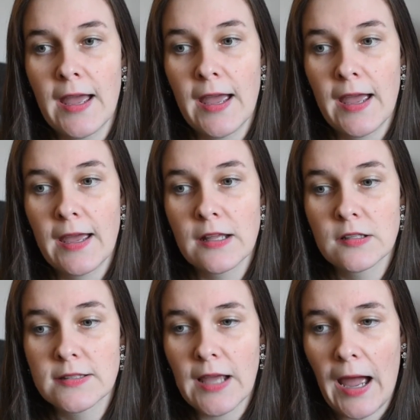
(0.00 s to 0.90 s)

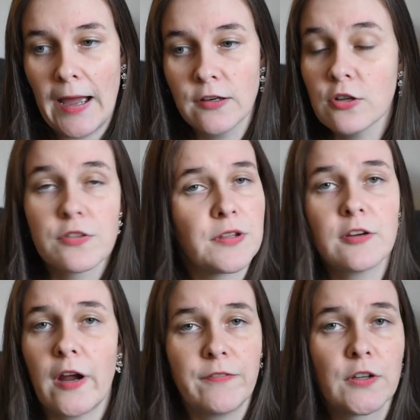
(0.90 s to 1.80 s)
and I don't
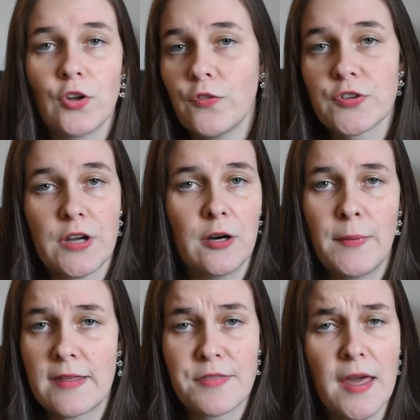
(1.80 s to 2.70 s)
think graphic novels are
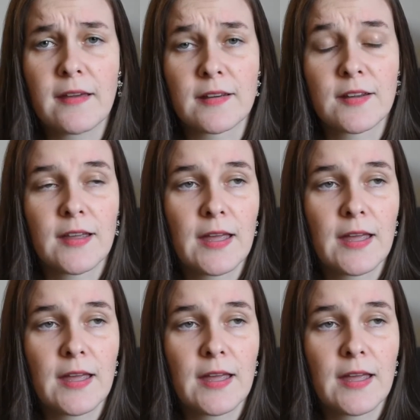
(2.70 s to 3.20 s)
my thing